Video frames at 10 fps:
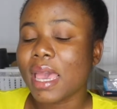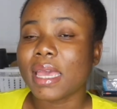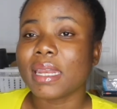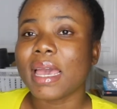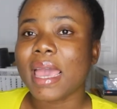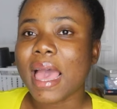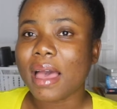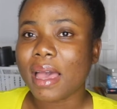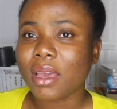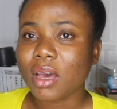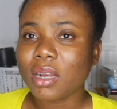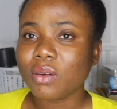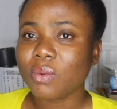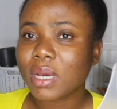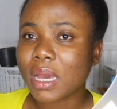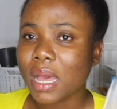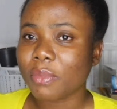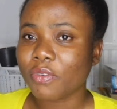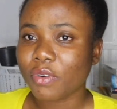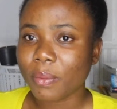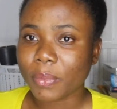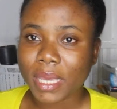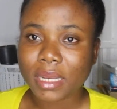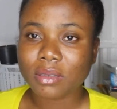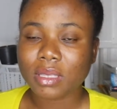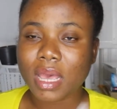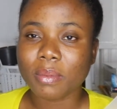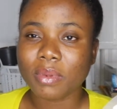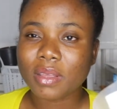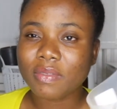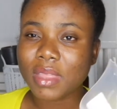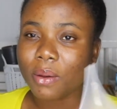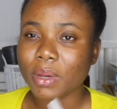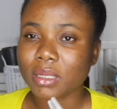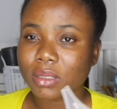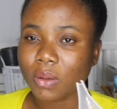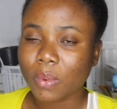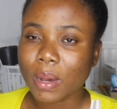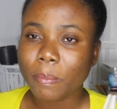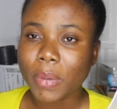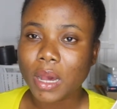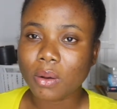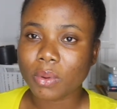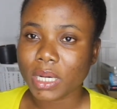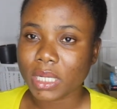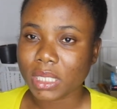And I ordered one coming from Kendall, so I believe that one is a £1 one.